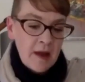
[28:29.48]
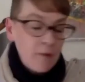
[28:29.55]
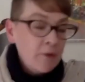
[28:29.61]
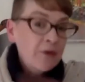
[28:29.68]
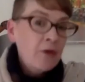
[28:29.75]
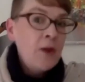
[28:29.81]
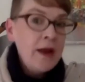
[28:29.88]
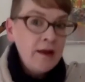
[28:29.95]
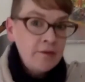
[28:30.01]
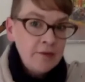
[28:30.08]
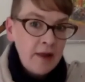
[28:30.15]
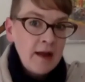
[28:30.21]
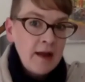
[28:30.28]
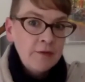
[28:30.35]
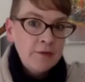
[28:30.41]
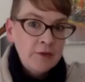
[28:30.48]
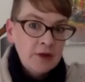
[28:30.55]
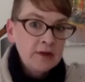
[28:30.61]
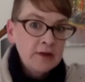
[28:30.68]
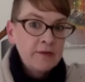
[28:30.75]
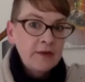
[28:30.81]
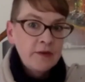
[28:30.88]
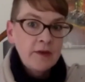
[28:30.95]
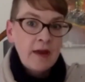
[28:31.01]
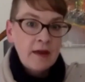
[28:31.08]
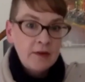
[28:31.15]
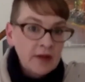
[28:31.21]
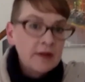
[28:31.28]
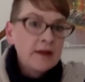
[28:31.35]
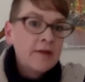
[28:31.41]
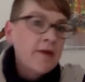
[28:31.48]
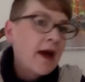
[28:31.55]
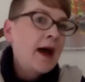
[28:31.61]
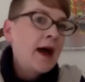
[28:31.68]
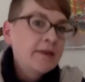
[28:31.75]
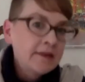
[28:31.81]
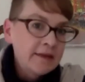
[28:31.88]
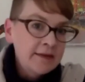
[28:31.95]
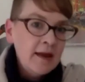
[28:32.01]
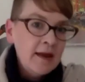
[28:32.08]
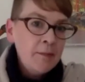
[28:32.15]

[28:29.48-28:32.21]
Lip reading: that was a way of life to live as a